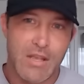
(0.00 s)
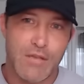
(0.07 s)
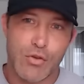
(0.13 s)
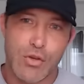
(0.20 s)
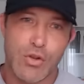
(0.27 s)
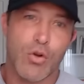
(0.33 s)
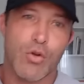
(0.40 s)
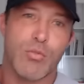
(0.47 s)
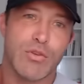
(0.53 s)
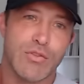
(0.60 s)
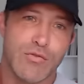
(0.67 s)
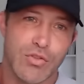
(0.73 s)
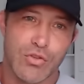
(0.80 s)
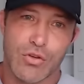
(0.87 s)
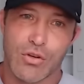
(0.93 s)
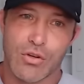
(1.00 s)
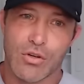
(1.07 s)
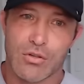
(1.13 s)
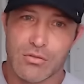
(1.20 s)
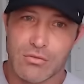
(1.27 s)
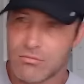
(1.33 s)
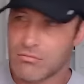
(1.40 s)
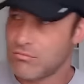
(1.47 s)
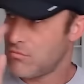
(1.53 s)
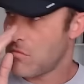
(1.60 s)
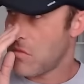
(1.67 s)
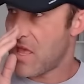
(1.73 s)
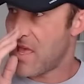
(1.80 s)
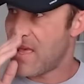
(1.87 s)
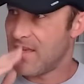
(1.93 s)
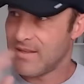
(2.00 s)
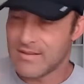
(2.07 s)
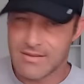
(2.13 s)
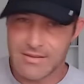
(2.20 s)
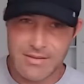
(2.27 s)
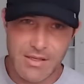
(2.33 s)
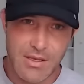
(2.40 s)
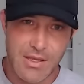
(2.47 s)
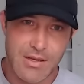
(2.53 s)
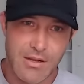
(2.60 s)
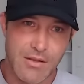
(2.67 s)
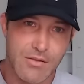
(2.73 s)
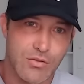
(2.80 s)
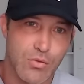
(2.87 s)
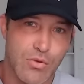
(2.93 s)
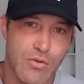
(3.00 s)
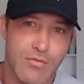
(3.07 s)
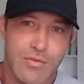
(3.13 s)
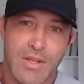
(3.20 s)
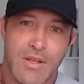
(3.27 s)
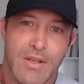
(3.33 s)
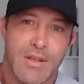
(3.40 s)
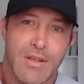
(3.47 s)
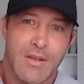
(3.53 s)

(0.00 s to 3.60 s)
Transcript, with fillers: If you're eating a whole bunch of sugar and other sort of